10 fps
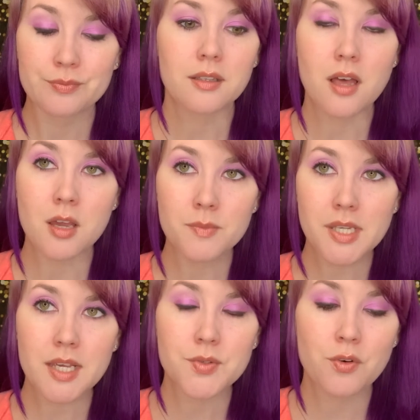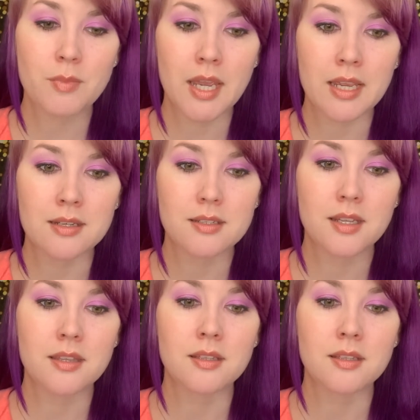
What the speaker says: Glamis has remained in the